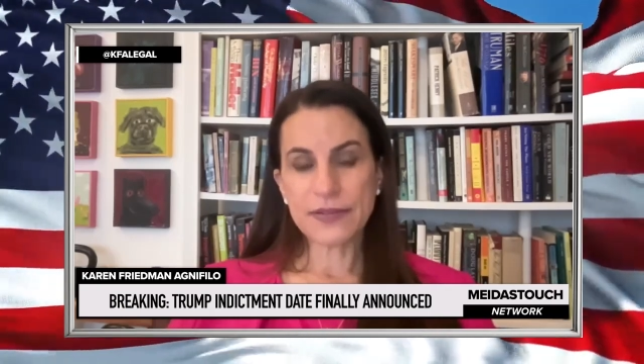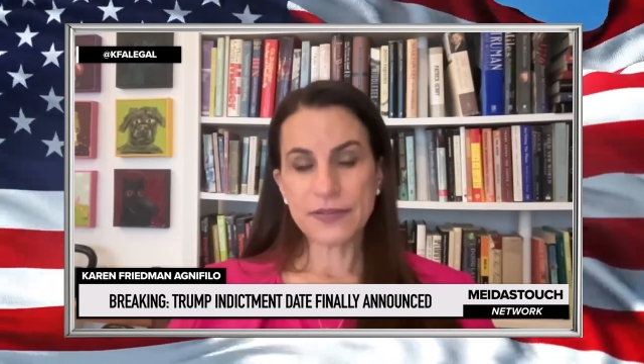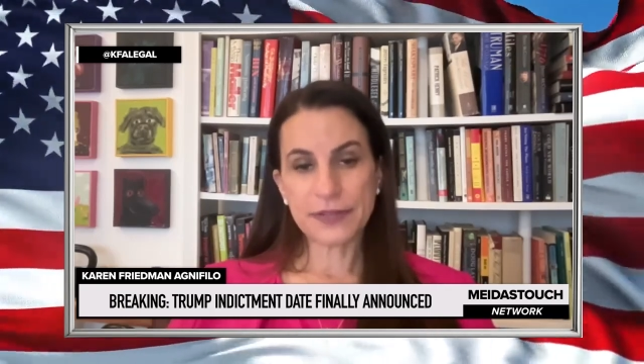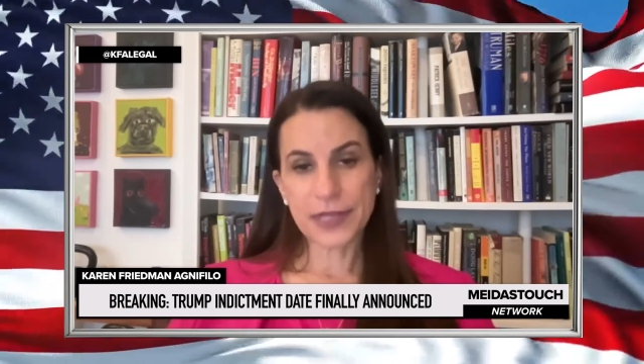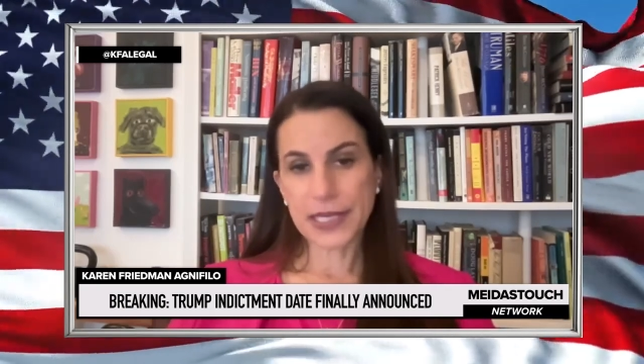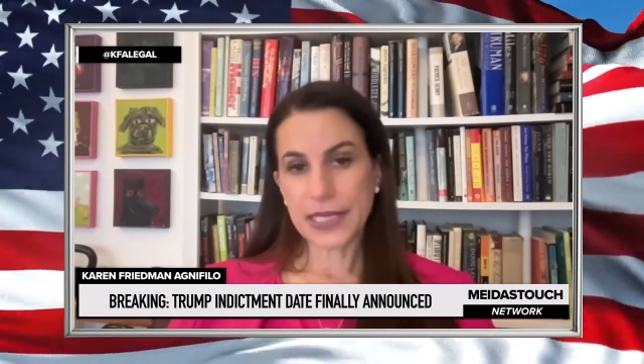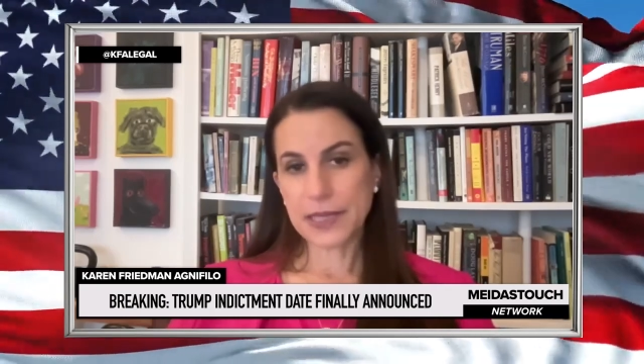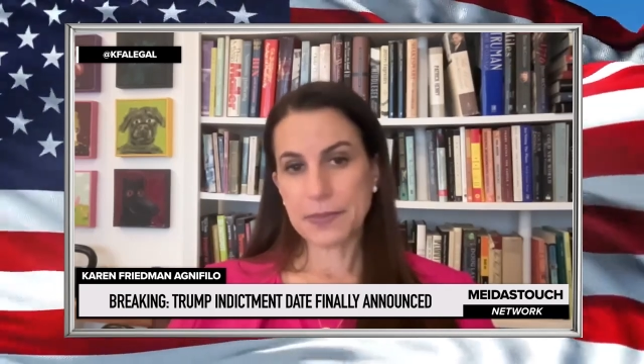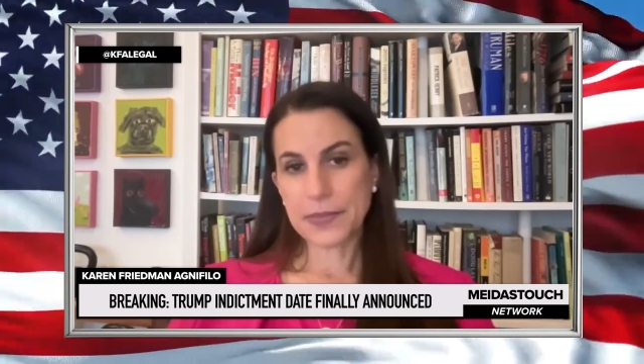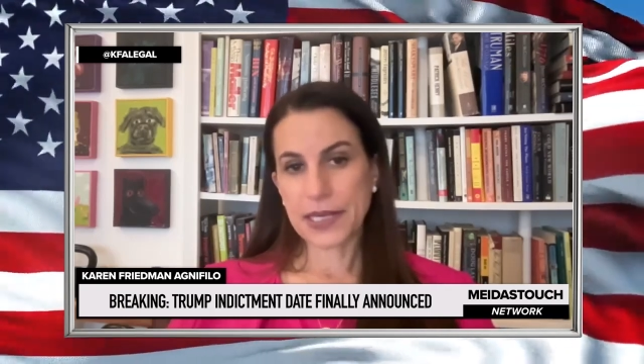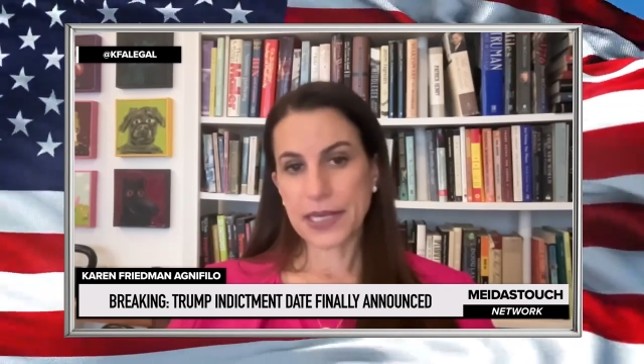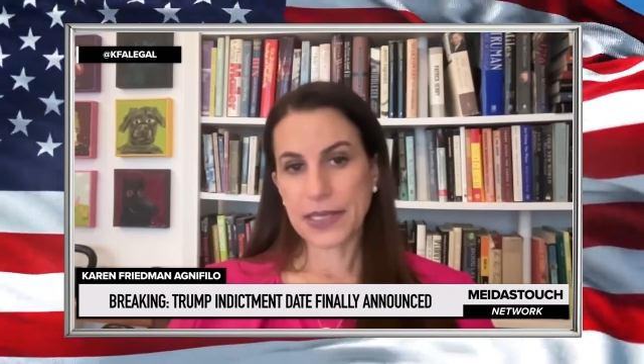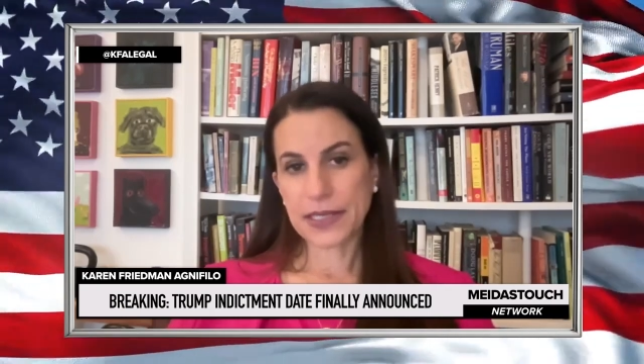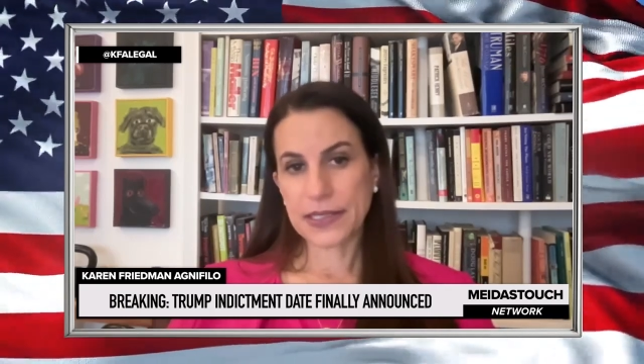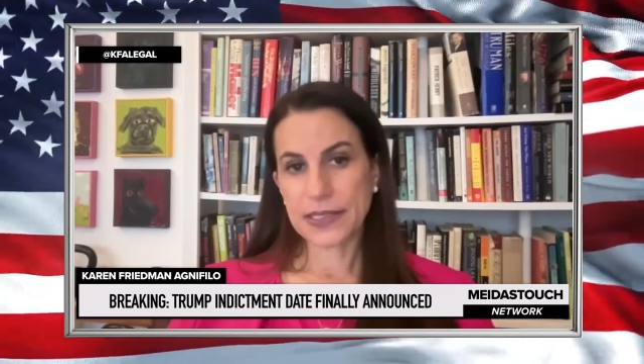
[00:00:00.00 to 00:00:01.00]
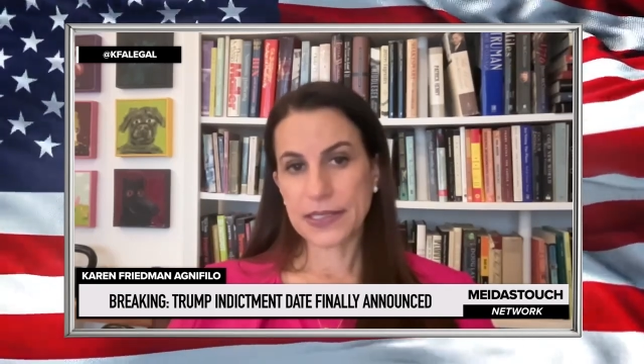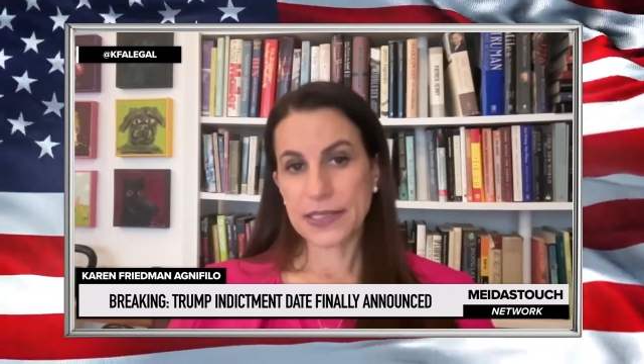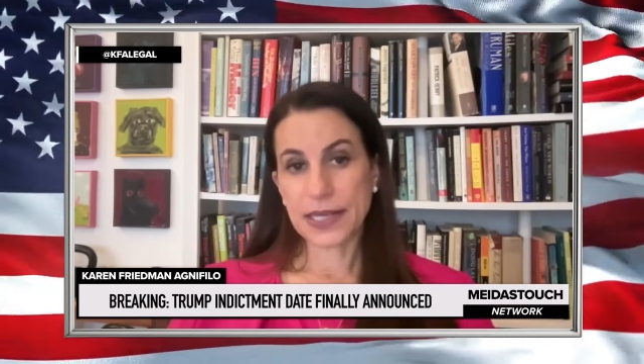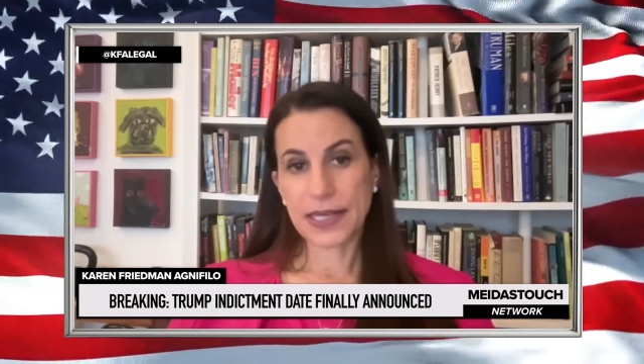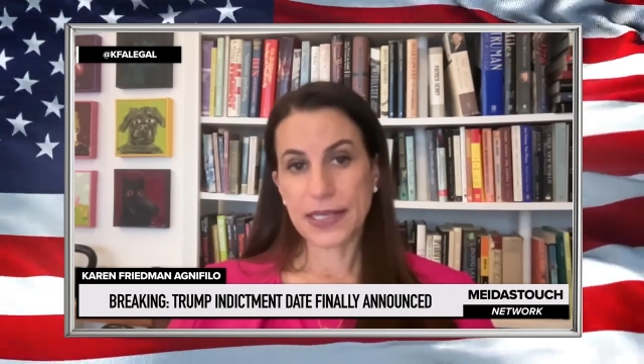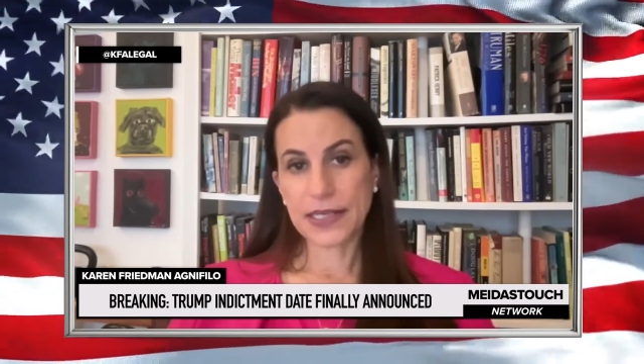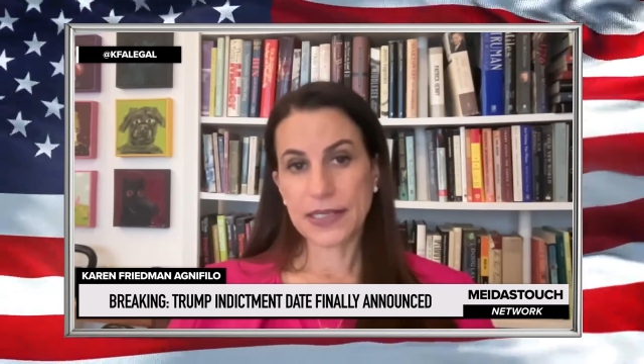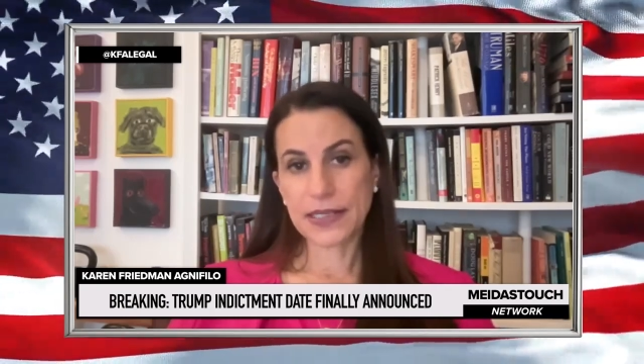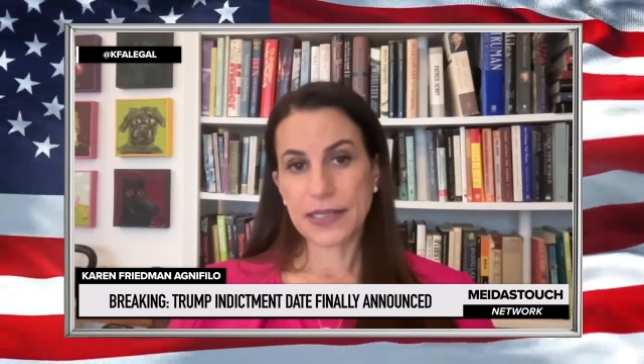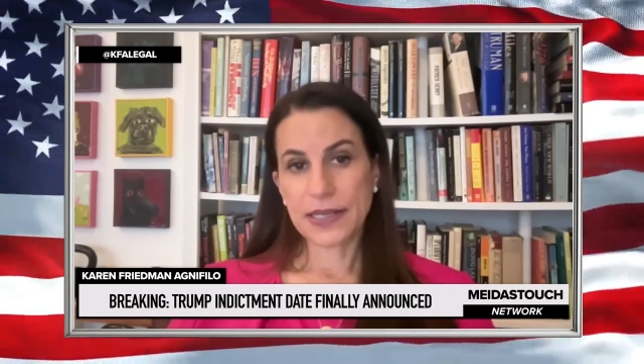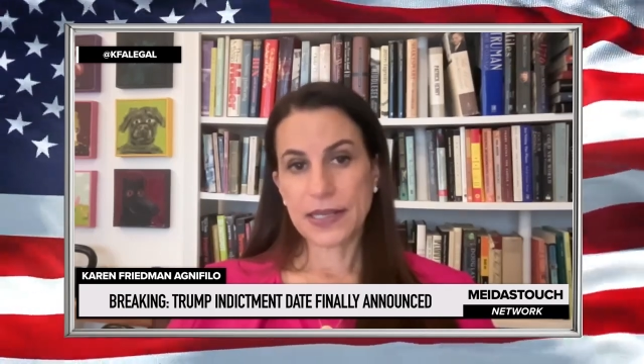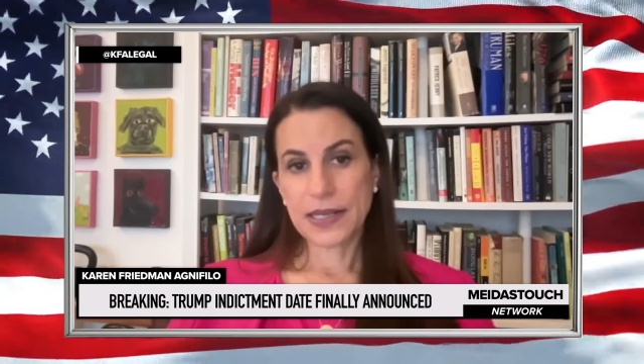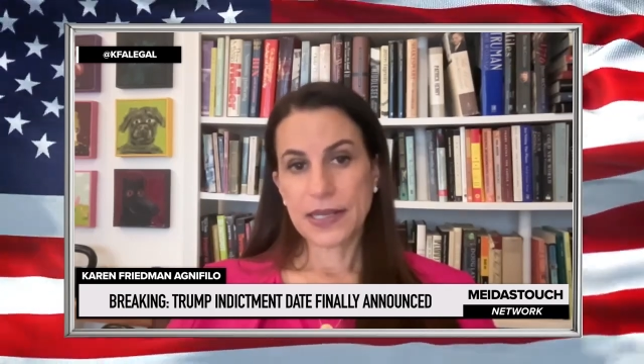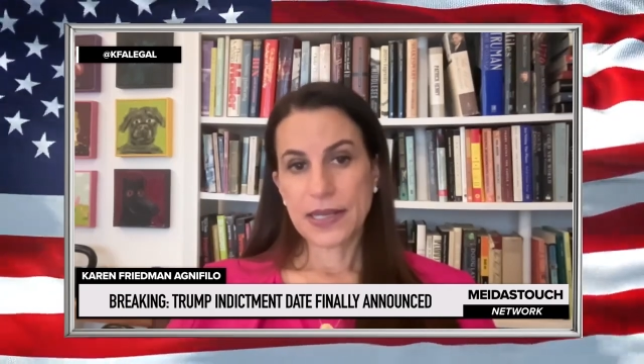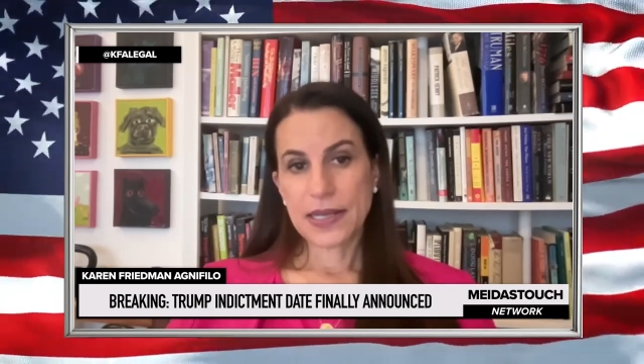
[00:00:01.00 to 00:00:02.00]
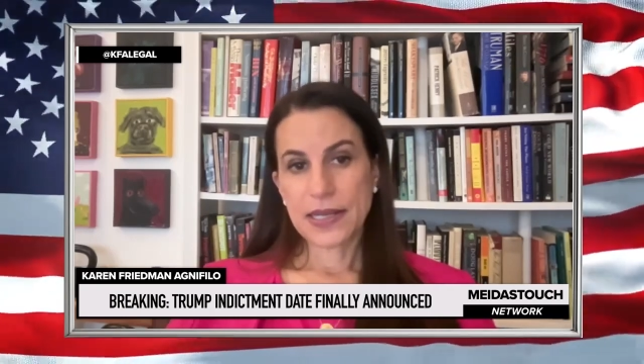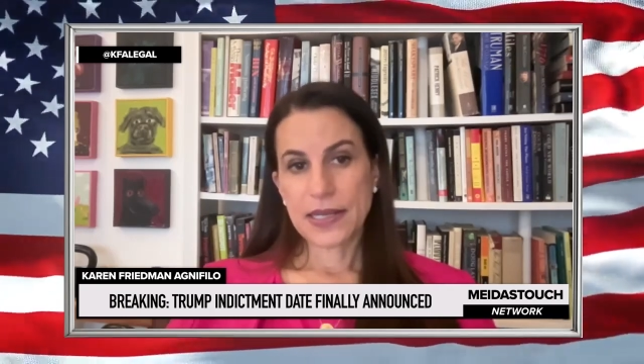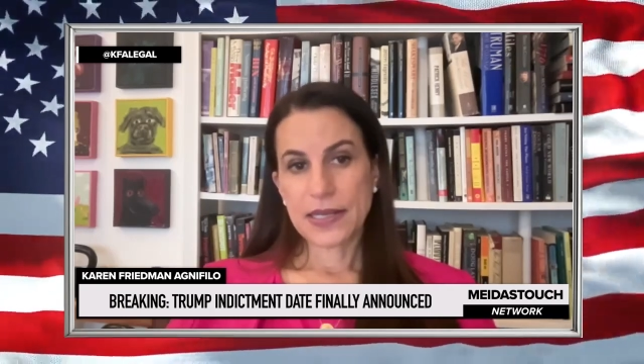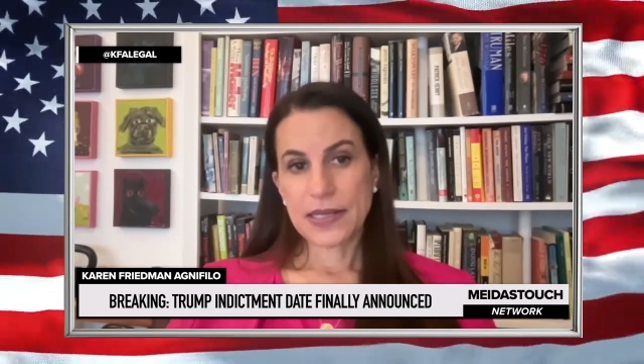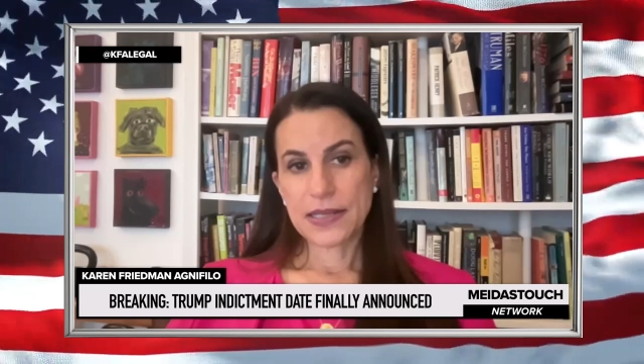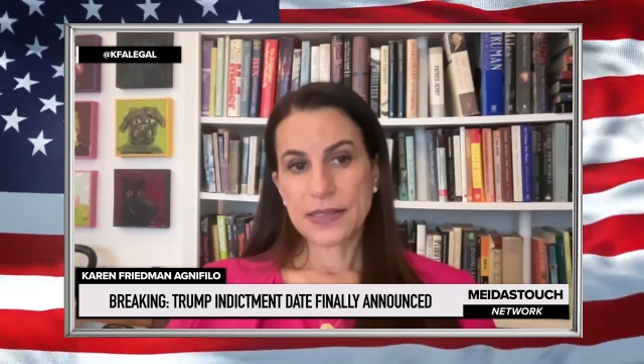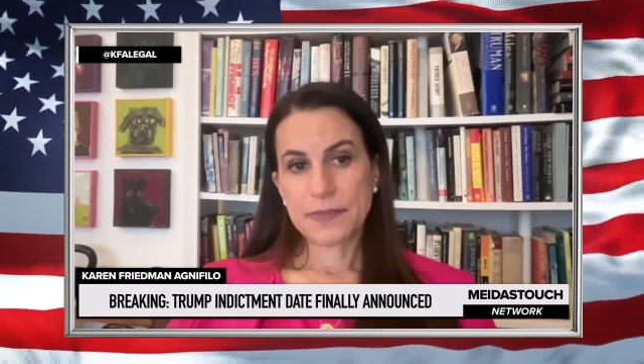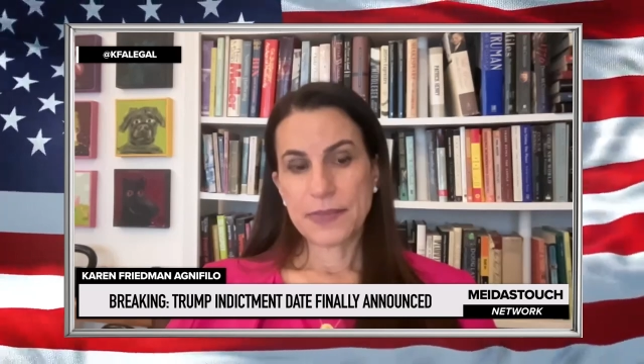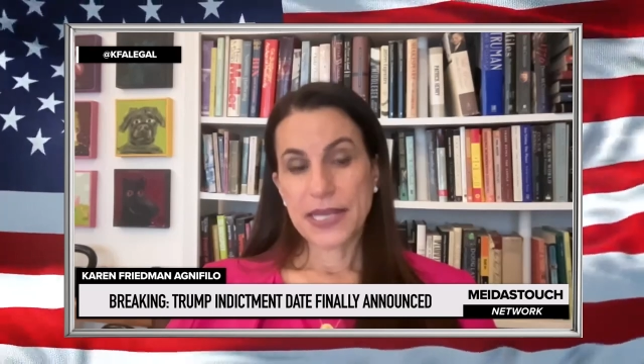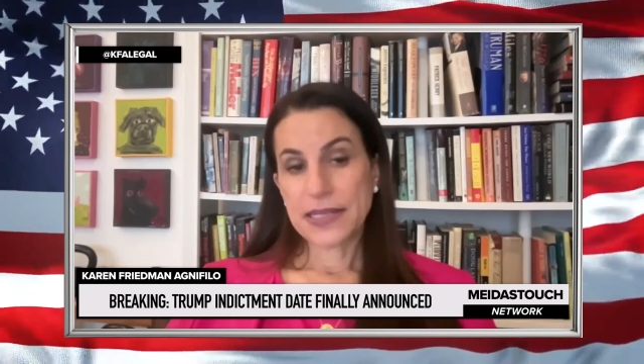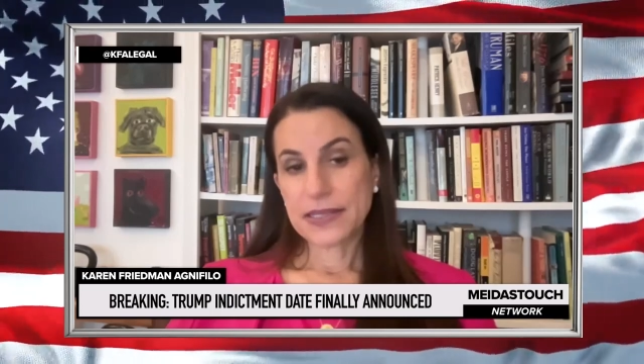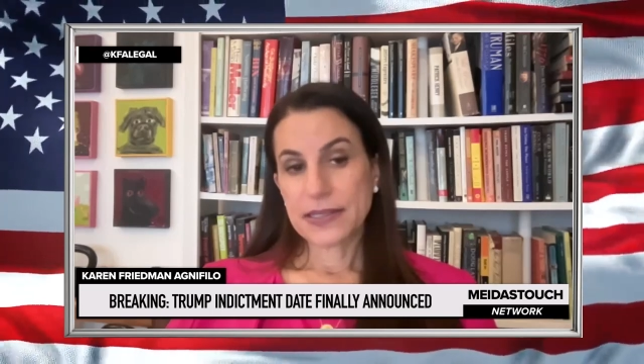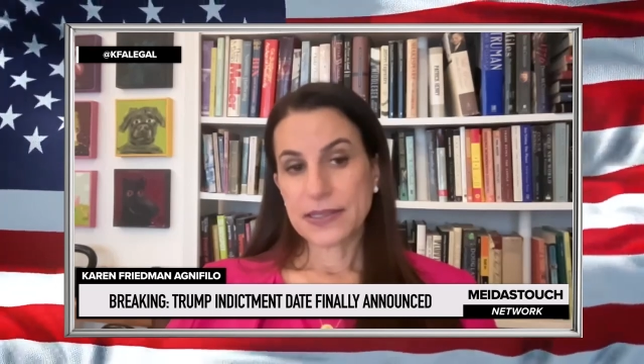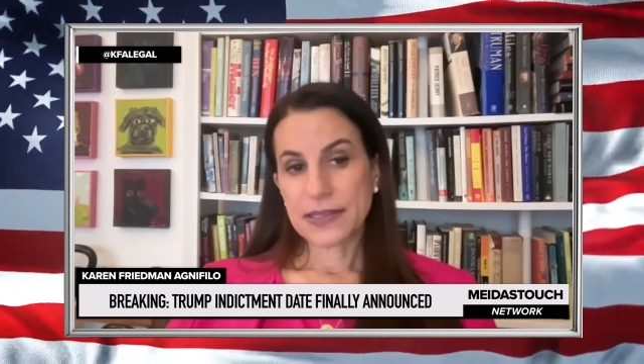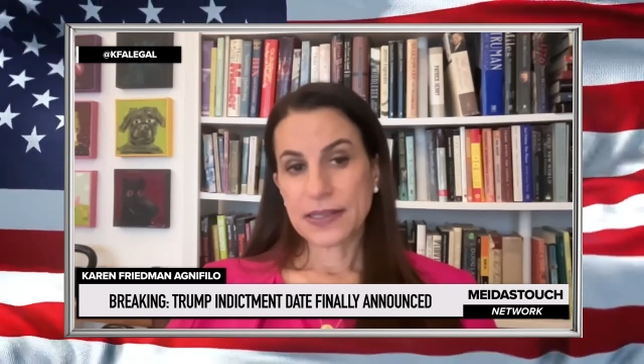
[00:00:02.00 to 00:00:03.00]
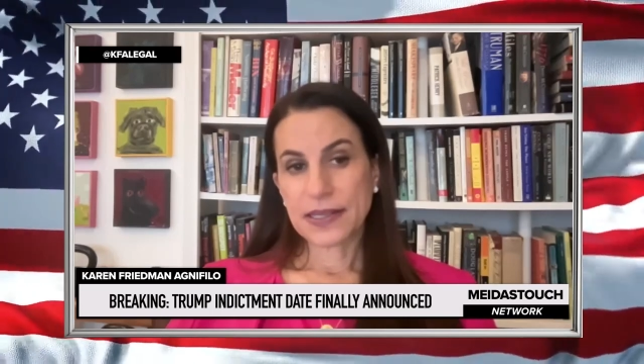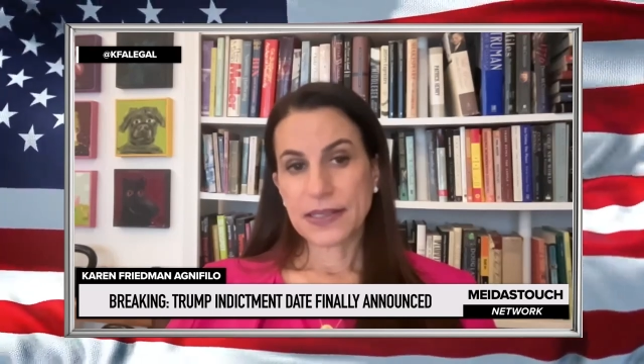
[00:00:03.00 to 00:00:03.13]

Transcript: inflame and incite his base.